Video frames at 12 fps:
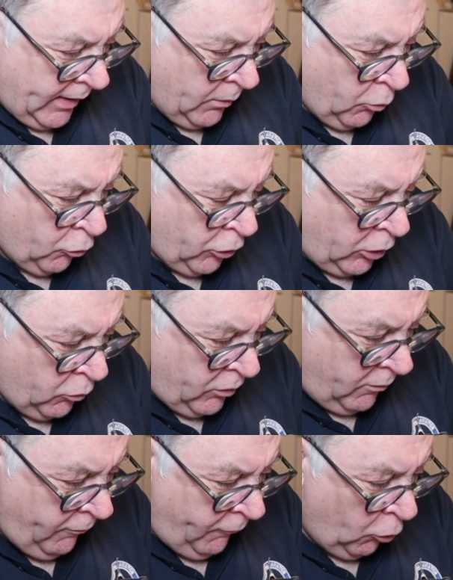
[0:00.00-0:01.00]
it was
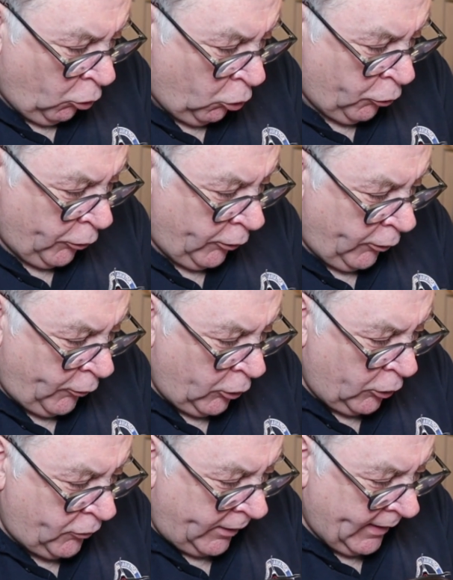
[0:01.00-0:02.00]
using
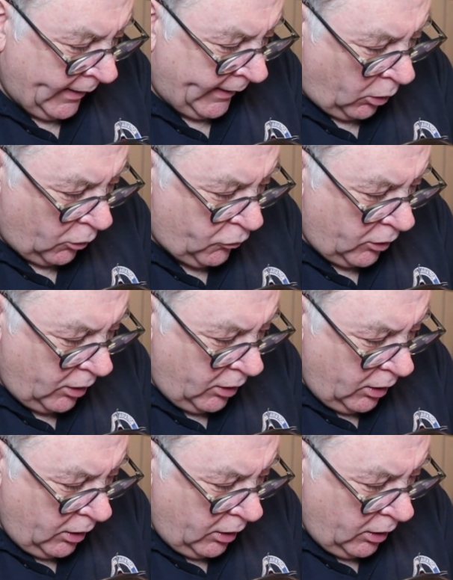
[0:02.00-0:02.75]
439 watts.